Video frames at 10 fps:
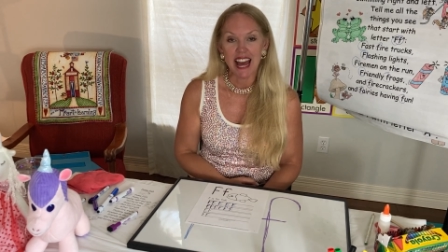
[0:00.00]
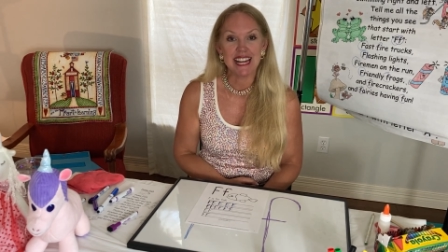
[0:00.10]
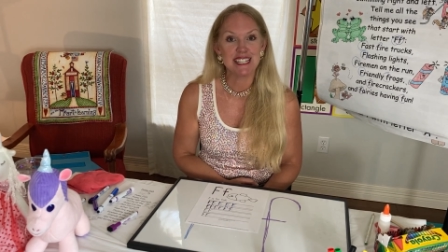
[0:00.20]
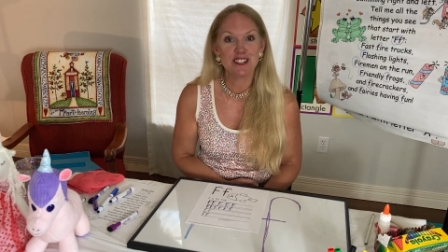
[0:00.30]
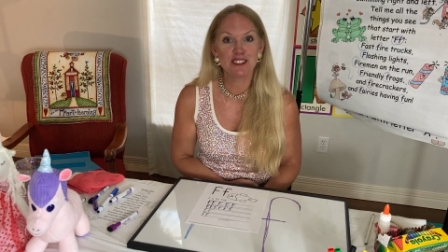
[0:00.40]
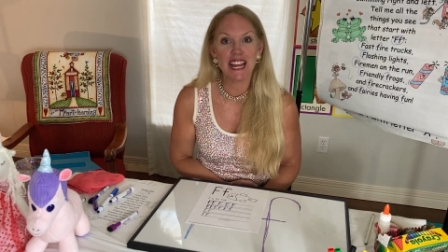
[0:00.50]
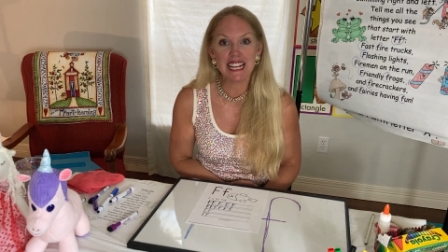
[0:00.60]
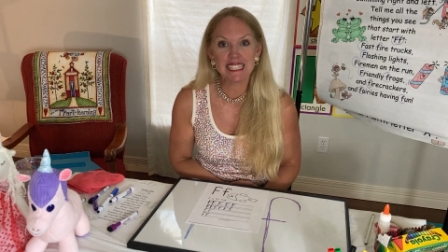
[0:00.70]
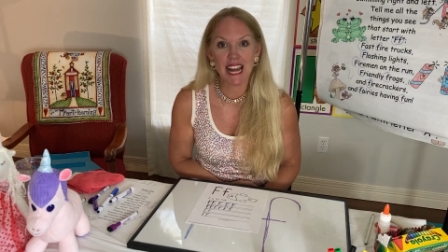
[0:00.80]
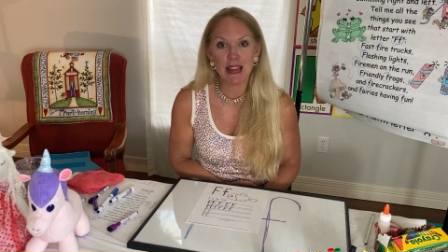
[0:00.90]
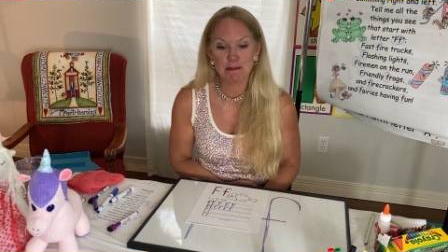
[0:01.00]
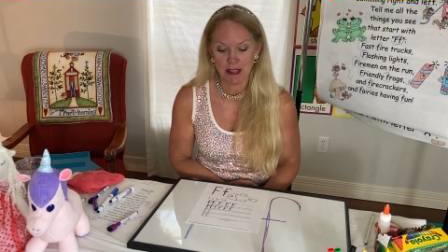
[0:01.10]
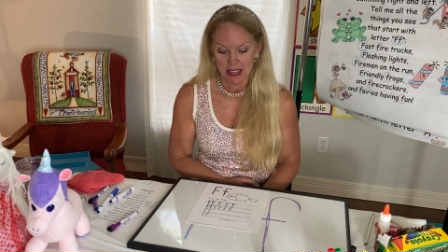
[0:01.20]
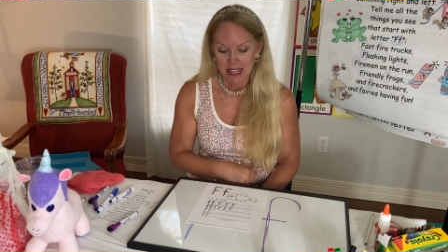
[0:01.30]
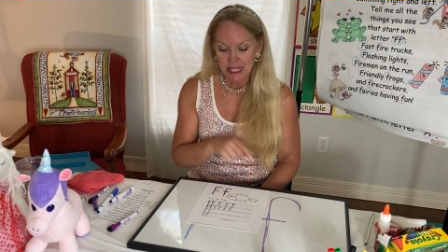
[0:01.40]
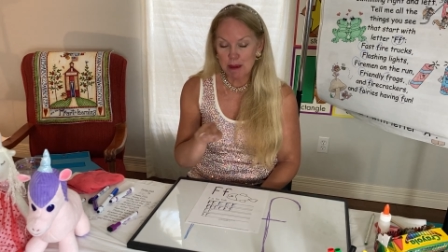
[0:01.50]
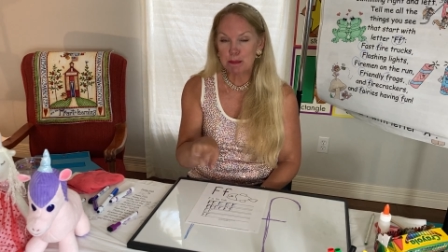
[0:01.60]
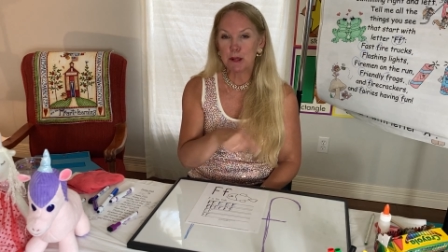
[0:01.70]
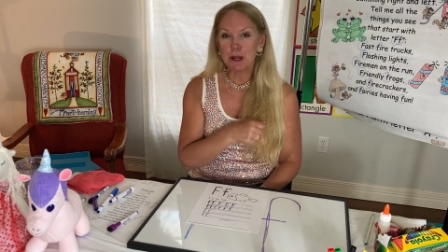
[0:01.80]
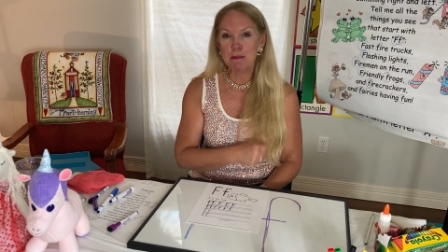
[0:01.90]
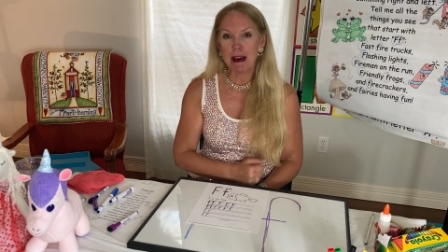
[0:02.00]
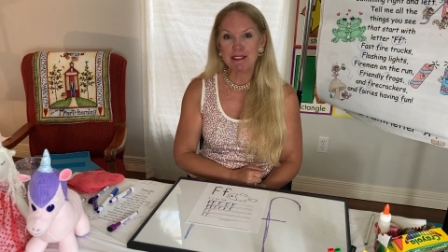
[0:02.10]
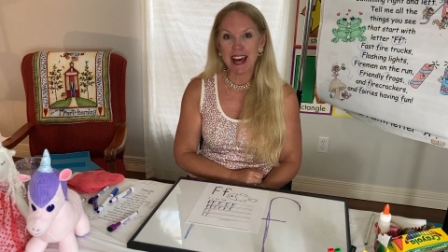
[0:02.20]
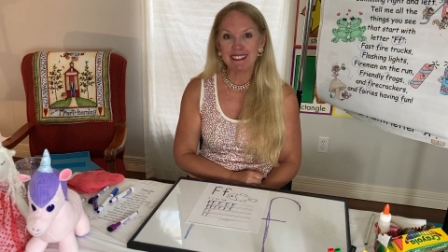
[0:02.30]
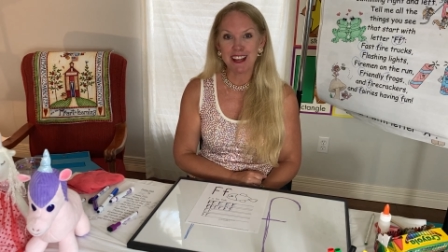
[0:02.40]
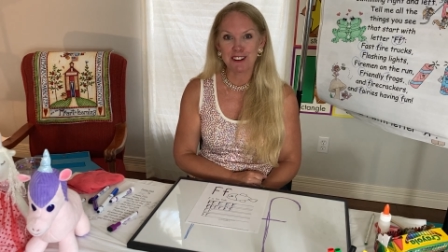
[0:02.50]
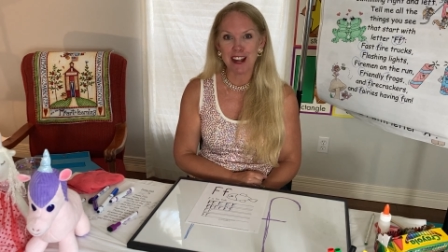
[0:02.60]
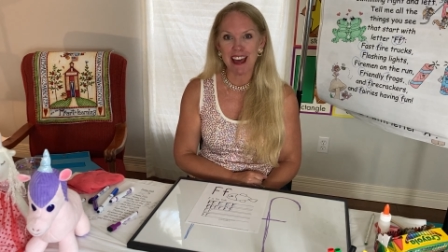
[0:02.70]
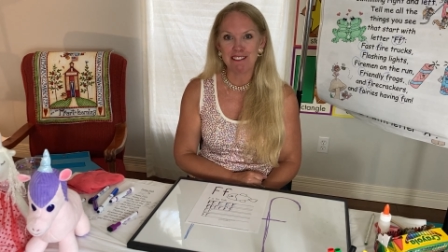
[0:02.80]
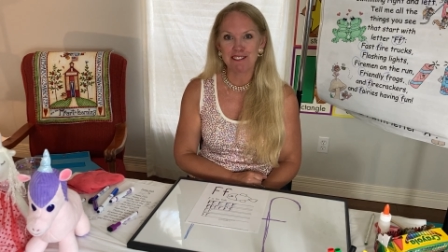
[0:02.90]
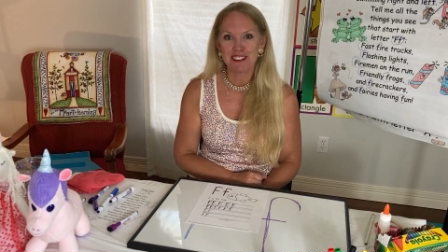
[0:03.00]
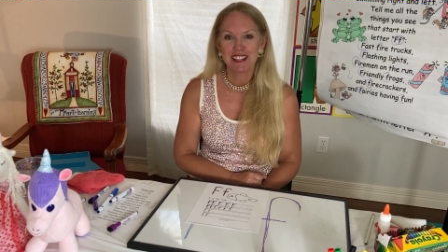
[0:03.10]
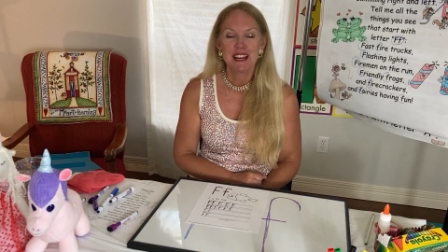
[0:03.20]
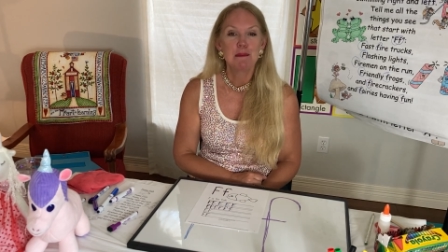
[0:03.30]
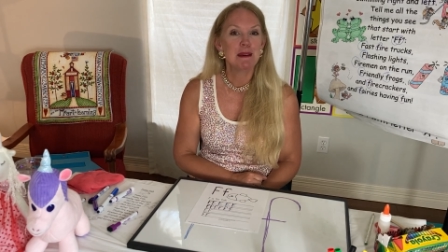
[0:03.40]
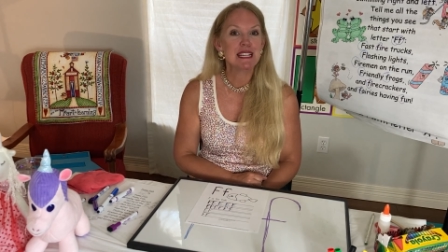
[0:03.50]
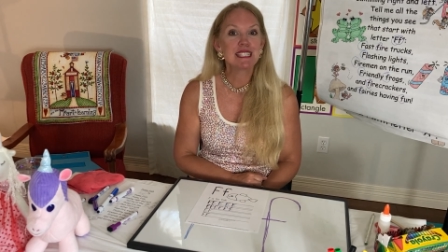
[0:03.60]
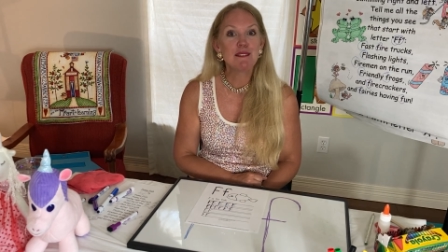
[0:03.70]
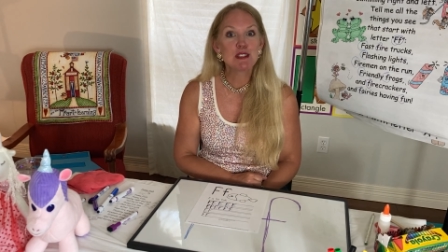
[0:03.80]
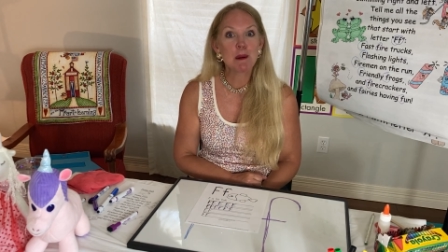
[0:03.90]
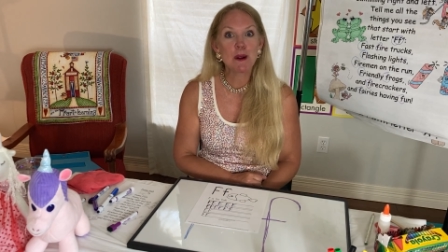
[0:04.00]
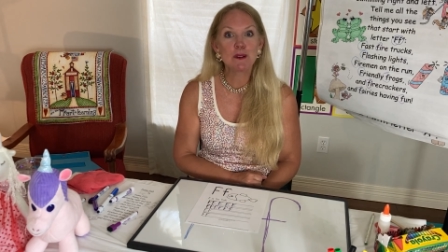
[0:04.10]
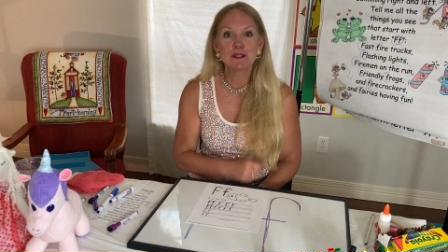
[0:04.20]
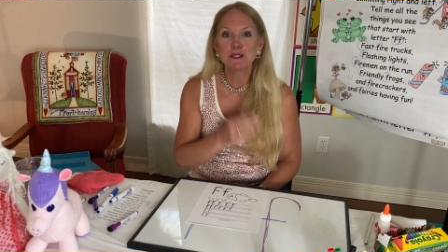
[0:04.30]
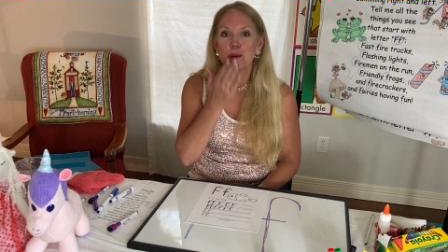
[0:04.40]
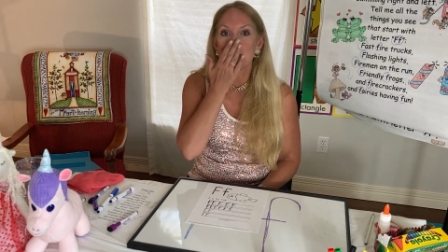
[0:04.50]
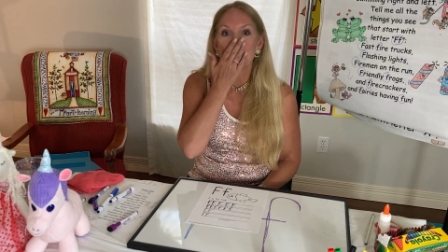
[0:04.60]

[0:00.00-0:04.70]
Until next time, keep learning about that letter F. Peace, love, sparkles.